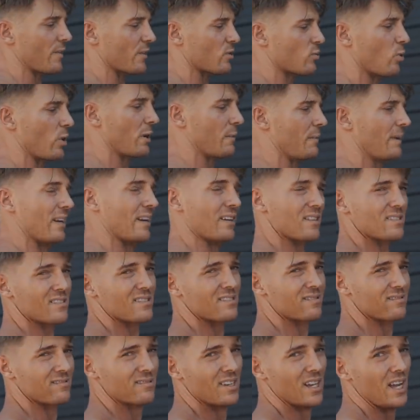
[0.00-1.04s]
for 20
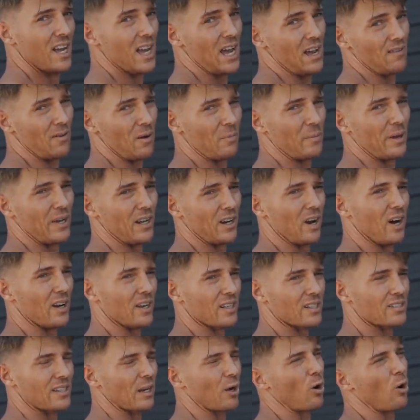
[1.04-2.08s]
minutes. Yeah. If I'm being
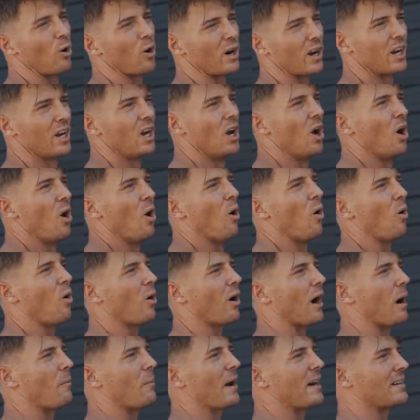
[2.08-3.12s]
honest, like, yeah. or
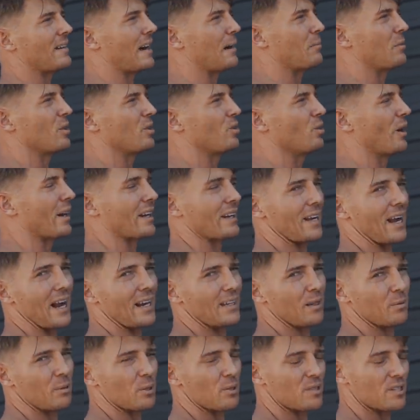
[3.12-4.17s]
or I might do like an
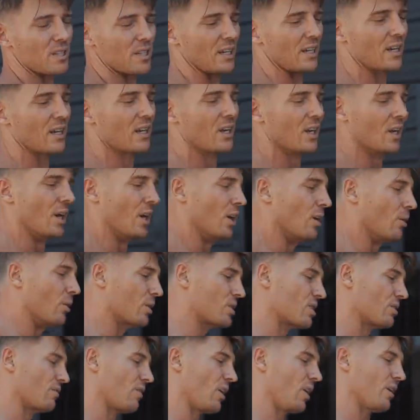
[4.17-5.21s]
IWT,
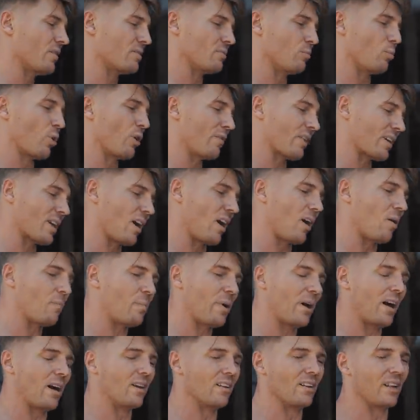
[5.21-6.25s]
which involves more of a
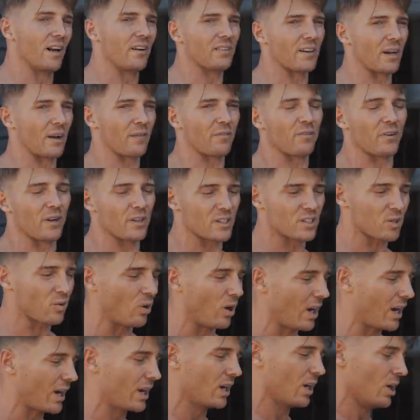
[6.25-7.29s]
compound lift, like a front
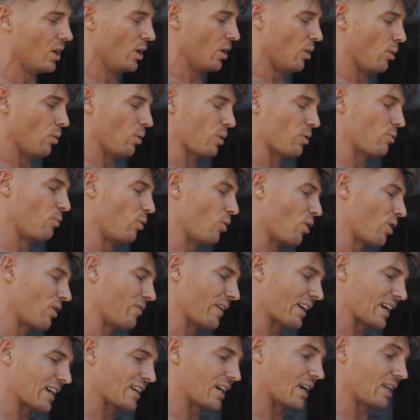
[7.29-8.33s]
squat, with more of
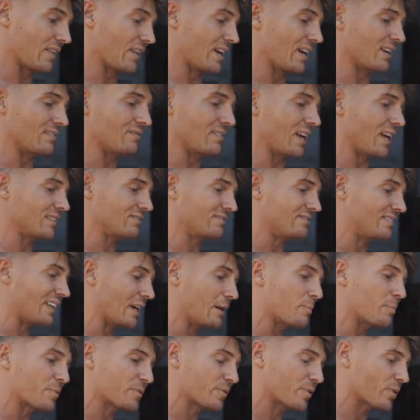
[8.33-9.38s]
like a then a, a dip